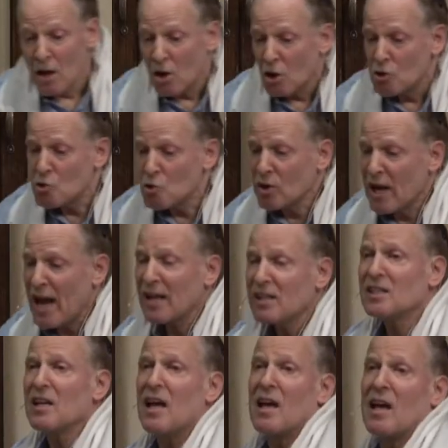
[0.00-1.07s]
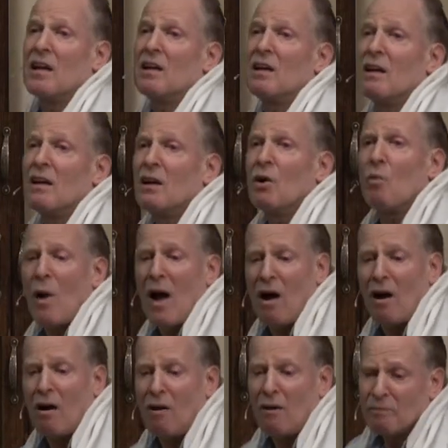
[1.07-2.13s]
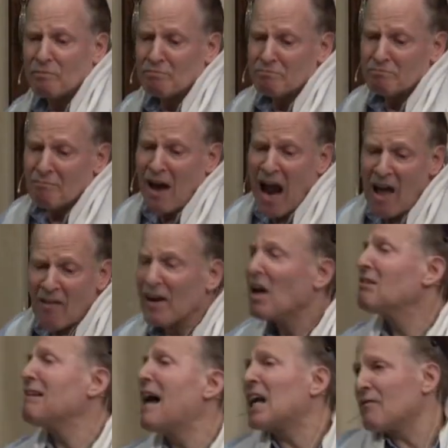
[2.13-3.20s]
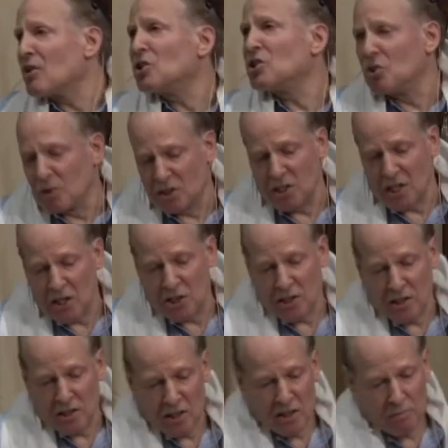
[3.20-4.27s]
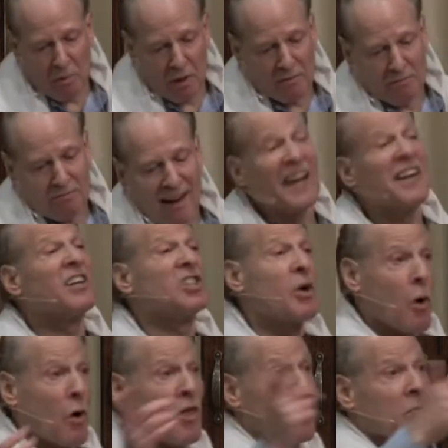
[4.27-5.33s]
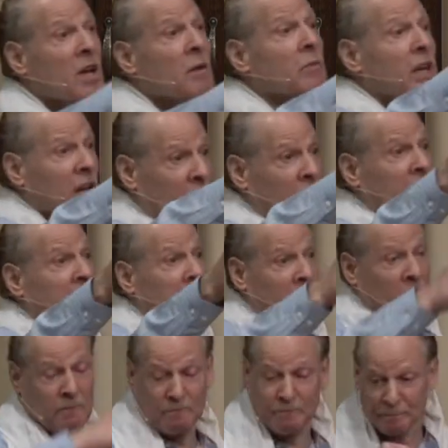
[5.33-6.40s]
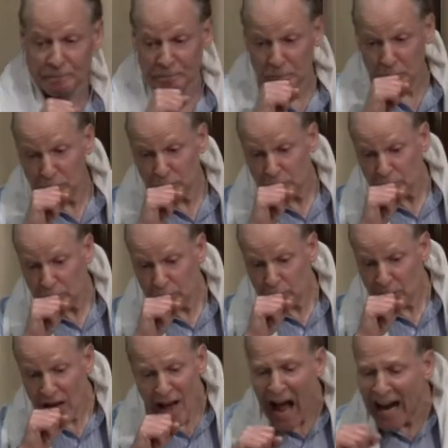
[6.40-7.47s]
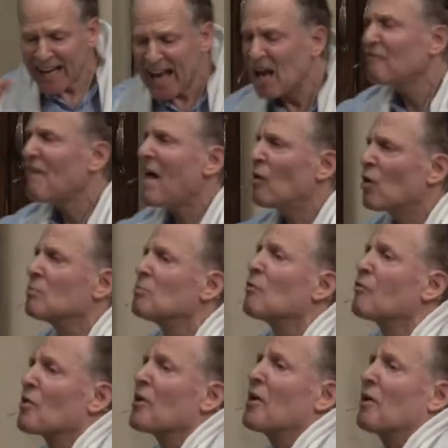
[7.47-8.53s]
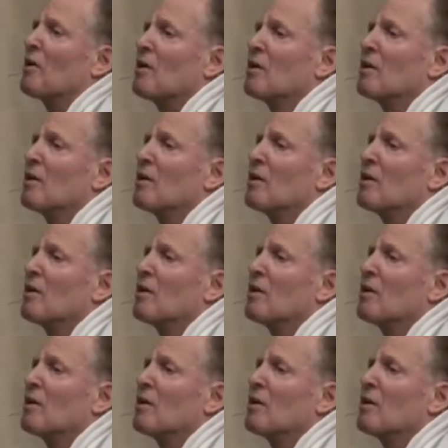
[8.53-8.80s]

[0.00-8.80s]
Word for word: you can't say, well, I like a lot of Yeshua's teachings, but I disagree with him, him here and here. I can't follow him over there.